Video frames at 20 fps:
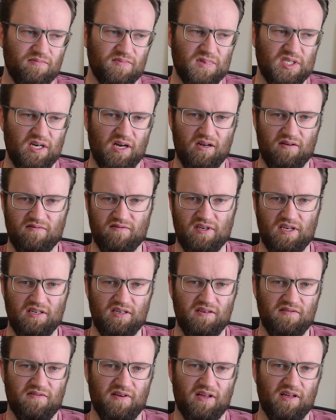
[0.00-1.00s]
died of
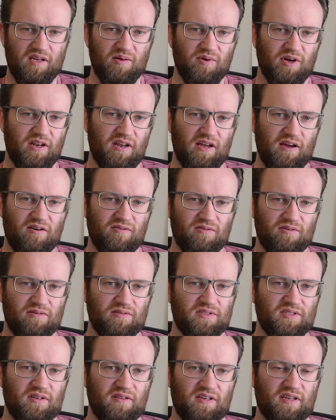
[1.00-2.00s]
kidney failure by now or
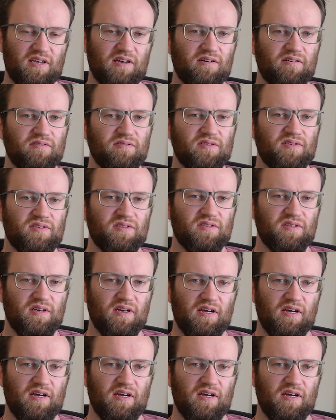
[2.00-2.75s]
something else,